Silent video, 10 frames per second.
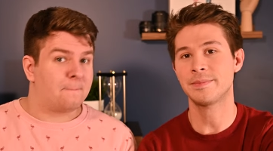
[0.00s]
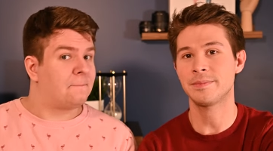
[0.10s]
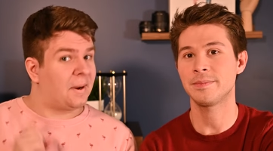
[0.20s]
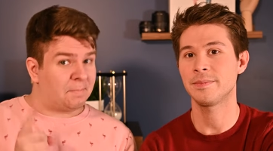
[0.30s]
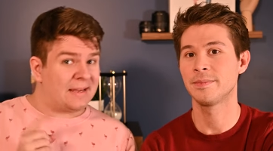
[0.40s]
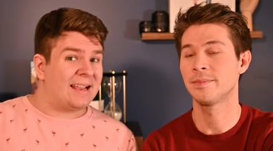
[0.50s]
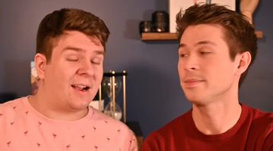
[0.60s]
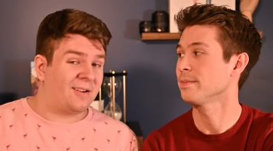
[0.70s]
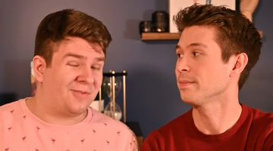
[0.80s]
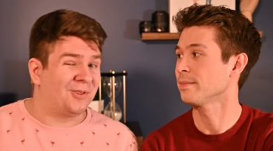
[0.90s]
Speaker 1: But be
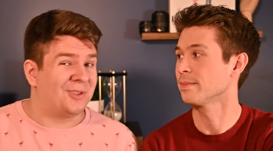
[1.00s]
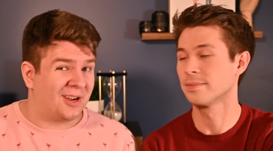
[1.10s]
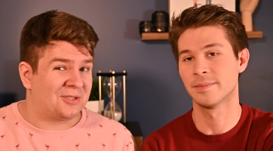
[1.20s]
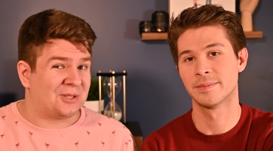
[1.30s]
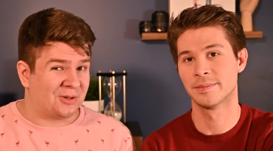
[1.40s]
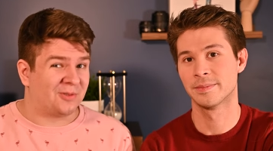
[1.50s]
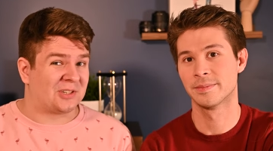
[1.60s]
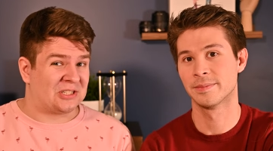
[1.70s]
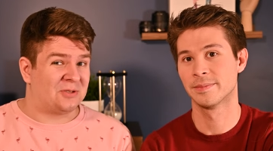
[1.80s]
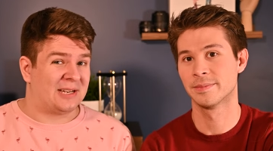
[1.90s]
careful not to
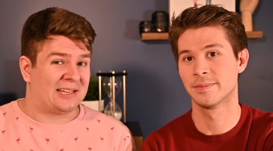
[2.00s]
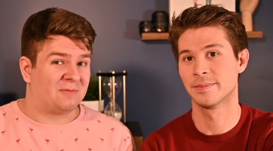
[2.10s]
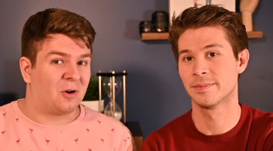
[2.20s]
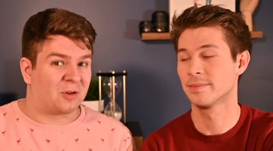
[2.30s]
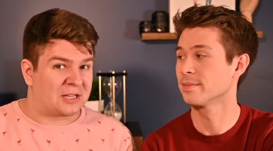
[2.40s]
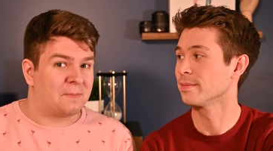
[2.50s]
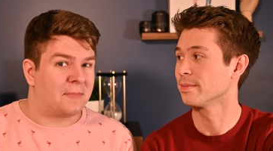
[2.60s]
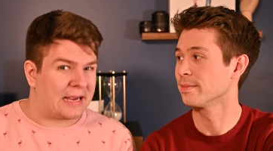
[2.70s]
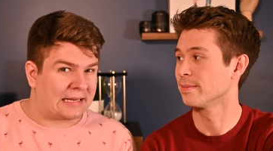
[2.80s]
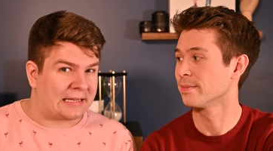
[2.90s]
overdo it or you
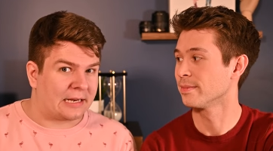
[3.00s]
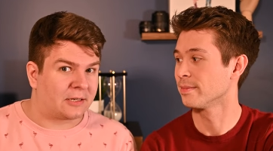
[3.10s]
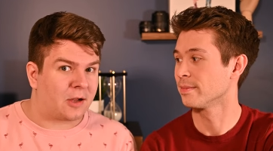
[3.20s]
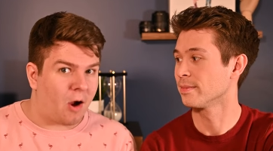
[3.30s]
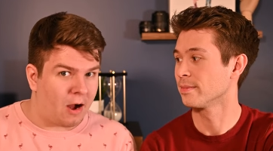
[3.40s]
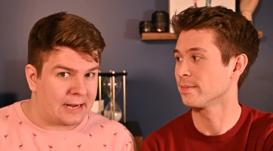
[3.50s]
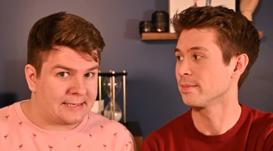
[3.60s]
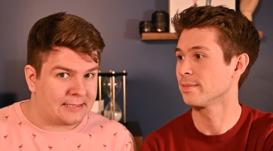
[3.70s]
might get caught.